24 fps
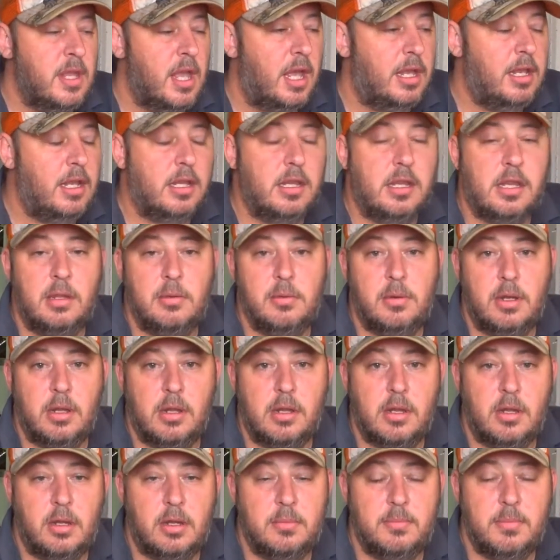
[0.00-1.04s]
and then see what
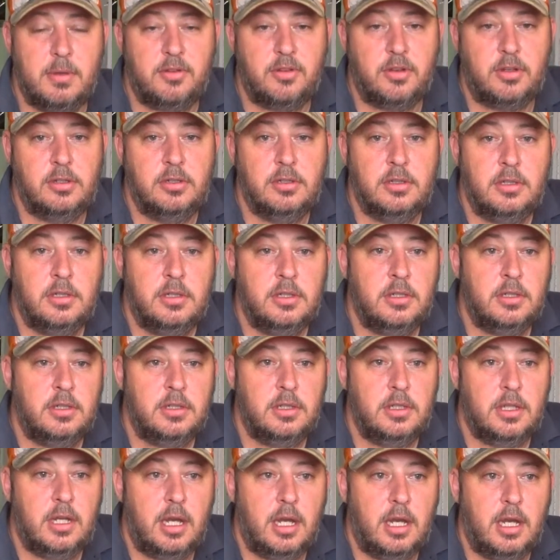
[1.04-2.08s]
else I can measure
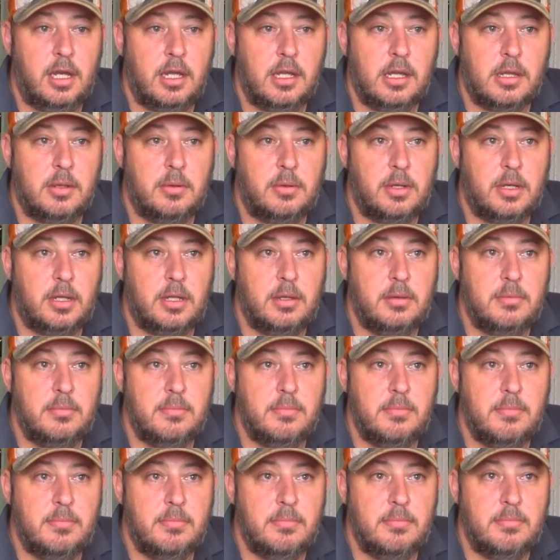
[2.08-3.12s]
uh, so I can
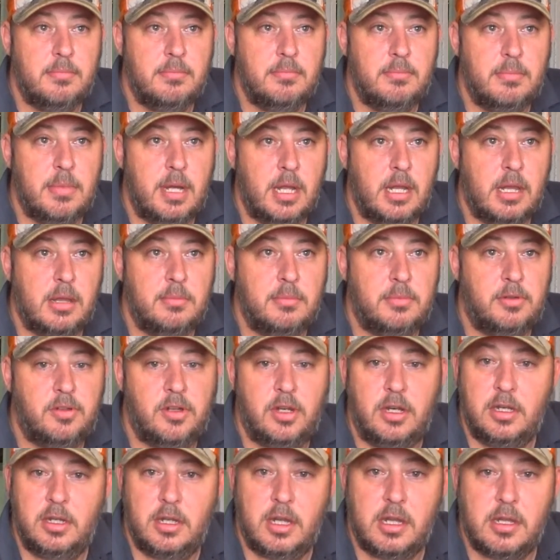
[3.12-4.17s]
make some
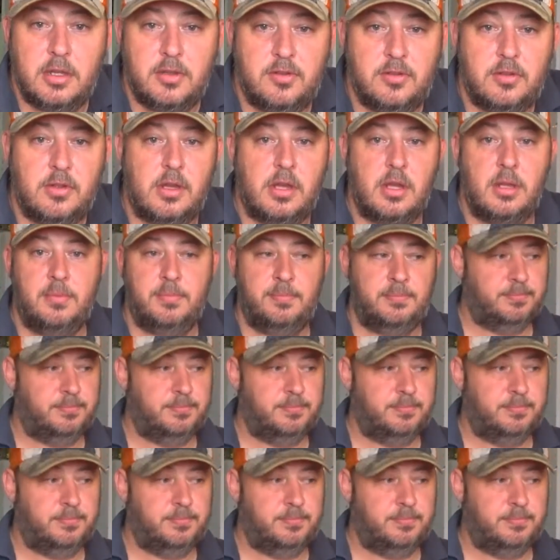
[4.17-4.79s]
machining decisions